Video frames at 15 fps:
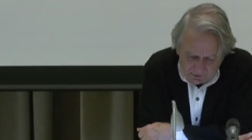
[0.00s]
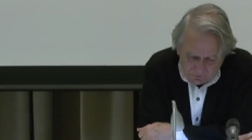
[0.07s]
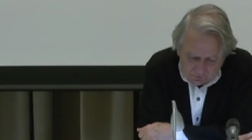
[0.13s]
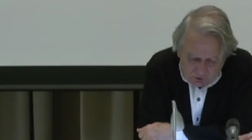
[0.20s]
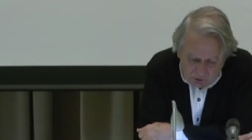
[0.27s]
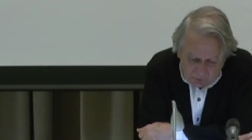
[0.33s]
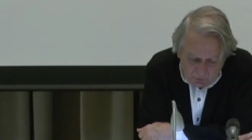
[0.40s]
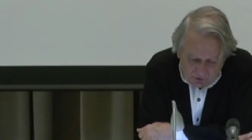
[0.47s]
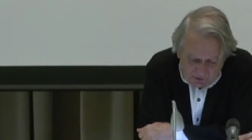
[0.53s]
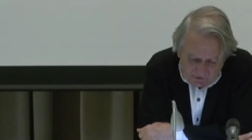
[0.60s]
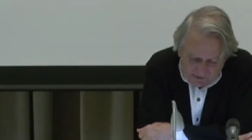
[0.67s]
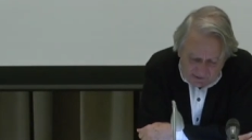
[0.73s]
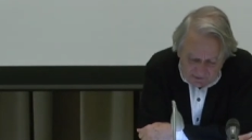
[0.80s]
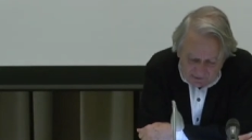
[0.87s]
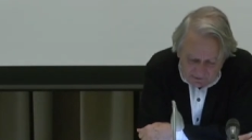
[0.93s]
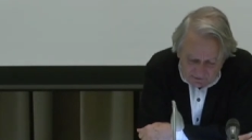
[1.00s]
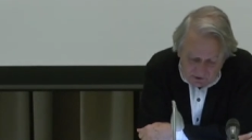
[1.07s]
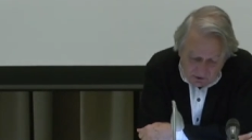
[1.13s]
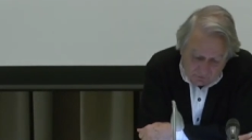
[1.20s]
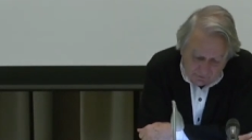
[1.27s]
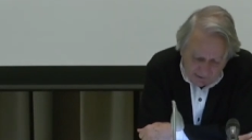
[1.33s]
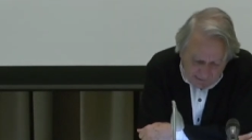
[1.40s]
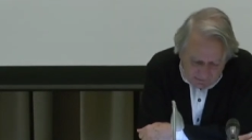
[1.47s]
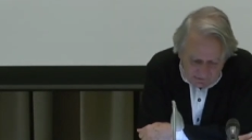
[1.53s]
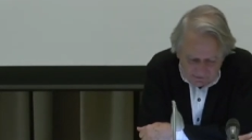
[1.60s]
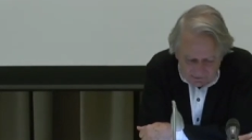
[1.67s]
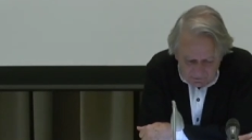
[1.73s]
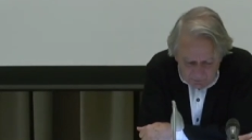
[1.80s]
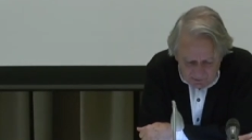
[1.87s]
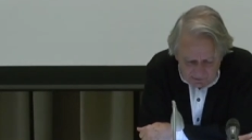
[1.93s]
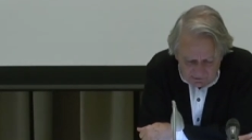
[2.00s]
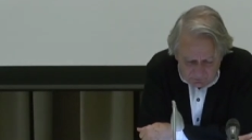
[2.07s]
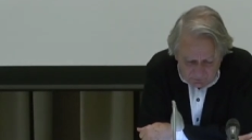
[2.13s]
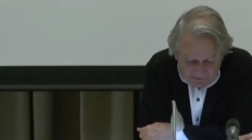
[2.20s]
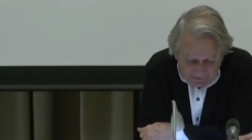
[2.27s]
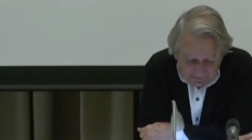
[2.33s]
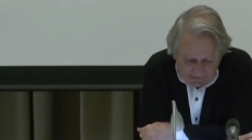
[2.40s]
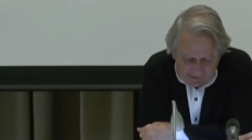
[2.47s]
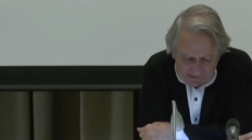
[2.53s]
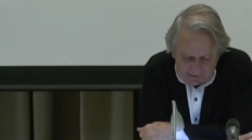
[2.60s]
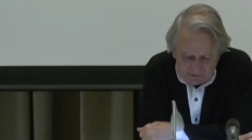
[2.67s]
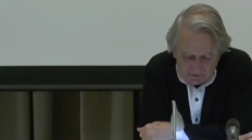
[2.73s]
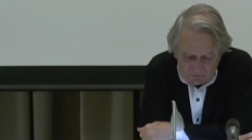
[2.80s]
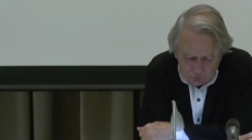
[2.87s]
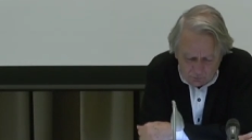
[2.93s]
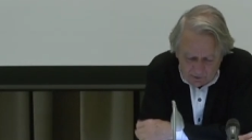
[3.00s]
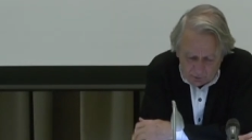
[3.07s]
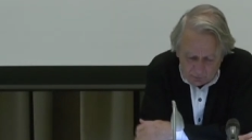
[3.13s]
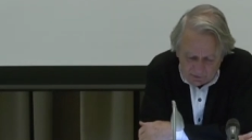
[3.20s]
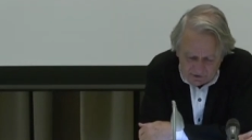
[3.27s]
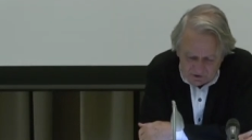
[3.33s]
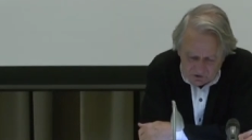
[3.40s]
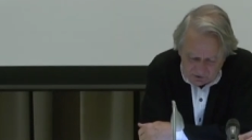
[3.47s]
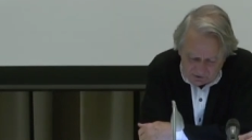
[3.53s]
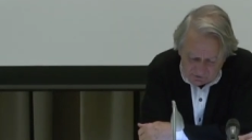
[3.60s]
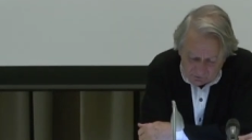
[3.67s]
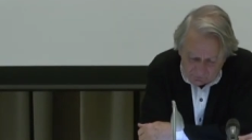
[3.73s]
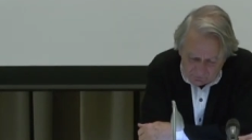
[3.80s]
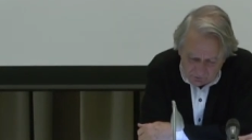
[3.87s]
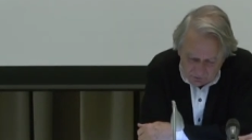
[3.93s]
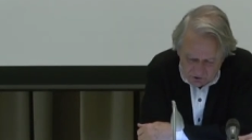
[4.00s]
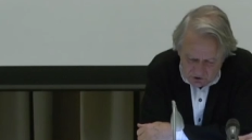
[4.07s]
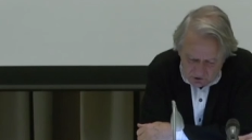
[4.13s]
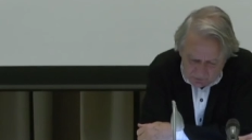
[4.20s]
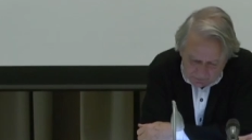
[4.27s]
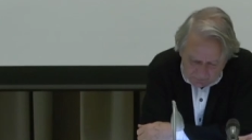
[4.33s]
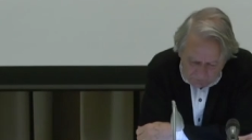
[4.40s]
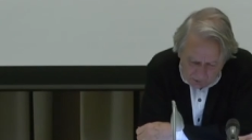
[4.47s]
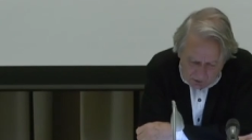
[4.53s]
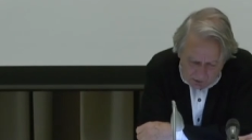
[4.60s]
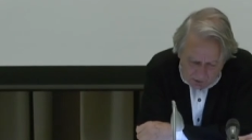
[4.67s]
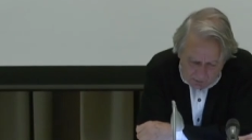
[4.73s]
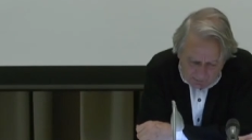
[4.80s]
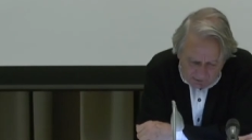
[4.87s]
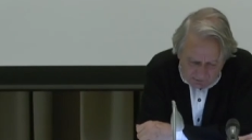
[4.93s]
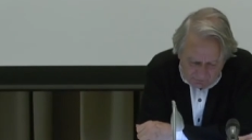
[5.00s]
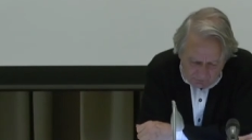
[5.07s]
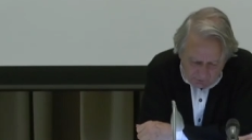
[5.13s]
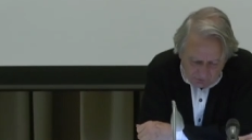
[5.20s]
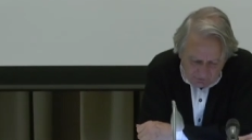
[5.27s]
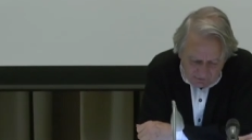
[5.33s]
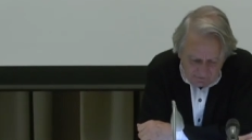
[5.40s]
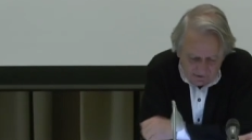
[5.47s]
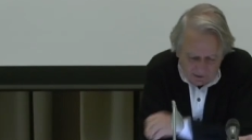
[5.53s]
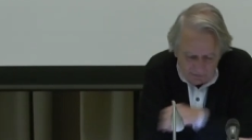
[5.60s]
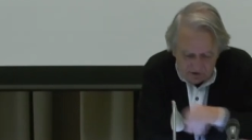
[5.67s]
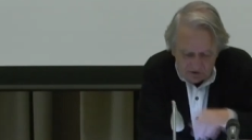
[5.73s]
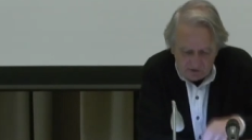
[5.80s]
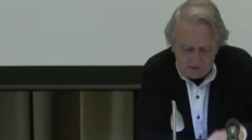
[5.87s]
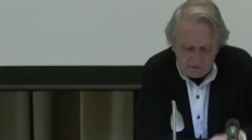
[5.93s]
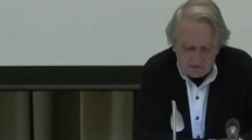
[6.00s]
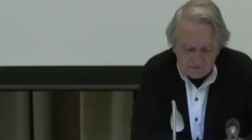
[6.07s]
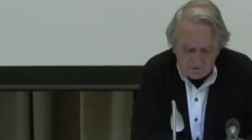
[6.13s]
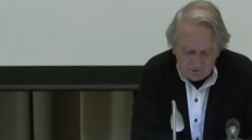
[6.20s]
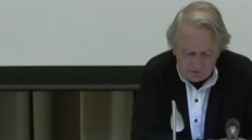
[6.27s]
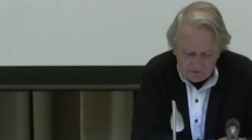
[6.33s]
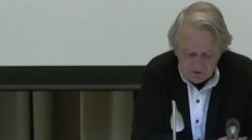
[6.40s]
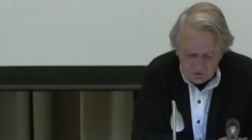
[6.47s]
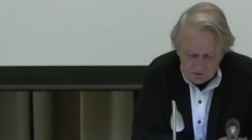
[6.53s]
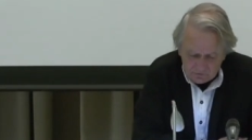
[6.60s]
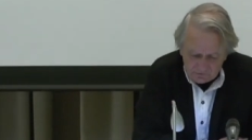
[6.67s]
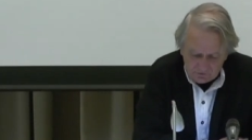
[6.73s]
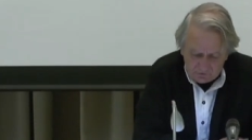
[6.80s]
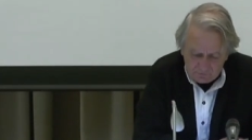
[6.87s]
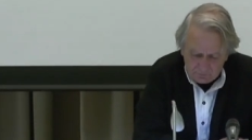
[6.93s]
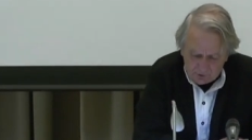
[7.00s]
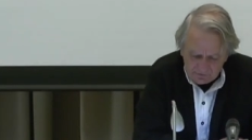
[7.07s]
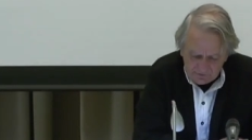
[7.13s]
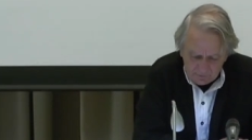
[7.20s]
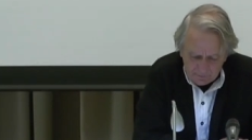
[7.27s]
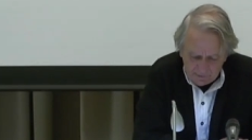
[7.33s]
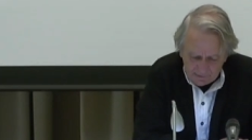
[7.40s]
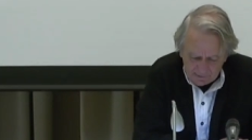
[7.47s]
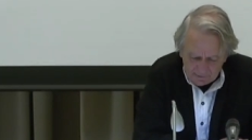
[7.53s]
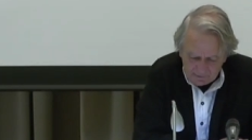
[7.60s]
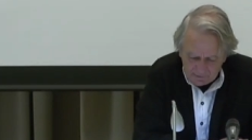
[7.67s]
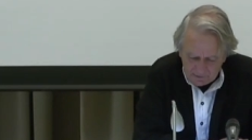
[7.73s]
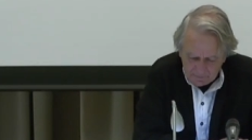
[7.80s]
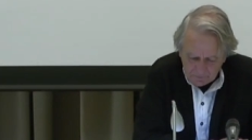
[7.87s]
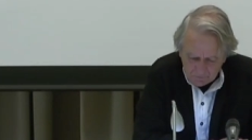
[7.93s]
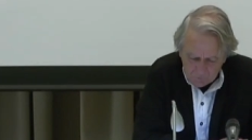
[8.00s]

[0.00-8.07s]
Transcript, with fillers: the communist identity of ends and means was an end to be reached in the future by first establishing its conditions of, of possibility.